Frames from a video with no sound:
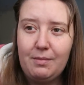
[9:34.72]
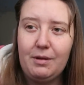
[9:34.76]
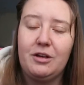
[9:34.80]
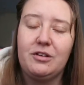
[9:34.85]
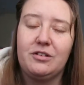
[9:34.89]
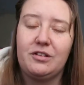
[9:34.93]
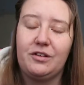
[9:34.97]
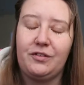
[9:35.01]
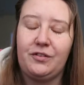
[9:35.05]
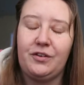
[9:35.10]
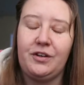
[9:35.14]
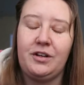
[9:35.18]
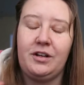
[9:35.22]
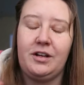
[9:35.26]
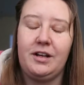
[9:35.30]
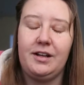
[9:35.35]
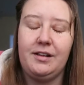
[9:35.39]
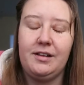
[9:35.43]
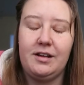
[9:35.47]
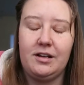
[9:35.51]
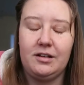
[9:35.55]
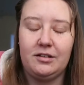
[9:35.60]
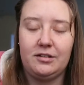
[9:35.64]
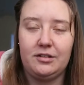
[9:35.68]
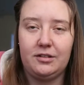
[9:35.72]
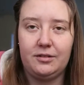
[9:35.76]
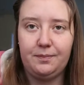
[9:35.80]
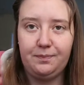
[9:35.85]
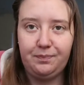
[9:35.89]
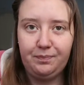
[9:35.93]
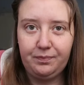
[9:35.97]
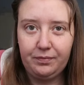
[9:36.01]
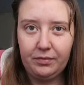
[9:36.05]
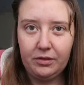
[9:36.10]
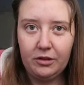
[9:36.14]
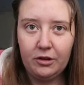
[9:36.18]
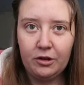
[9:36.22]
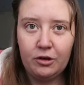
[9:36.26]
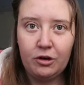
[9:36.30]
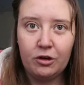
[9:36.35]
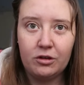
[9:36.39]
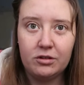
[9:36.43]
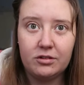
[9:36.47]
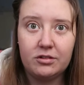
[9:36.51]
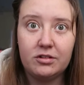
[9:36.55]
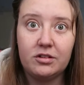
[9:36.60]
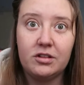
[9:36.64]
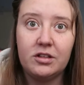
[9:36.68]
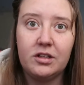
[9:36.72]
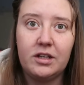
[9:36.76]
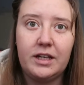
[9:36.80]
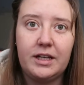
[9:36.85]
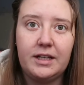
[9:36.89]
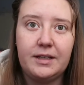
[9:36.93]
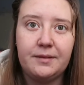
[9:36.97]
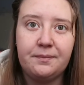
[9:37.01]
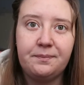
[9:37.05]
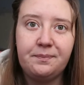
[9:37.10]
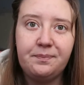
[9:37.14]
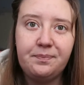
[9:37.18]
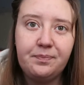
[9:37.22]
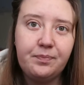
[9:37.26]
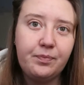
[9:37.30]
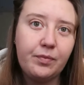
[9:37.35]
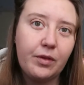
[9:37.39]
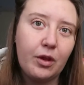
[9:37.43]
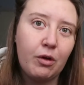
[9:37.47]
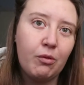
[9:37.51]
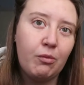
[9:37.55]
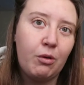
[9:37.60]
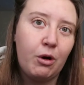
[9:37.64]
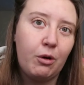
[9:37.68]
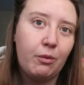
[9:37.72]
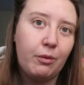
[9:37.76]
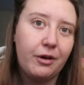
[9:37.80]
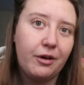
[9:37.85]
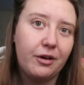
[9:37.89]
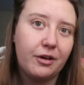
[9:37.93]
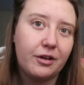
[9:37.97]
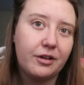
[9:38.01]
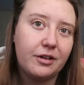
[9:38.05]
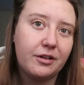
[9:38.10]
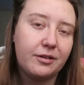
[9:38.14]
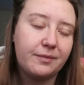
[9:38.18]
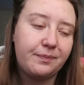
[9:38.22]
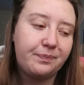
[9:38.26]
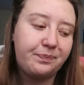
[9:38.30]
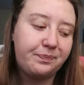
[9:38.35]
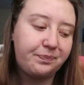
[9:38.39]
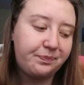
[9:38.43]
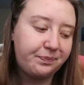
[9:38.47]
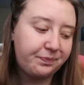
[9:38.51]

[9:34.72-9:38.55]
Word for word: because I feel like that's constantly what work,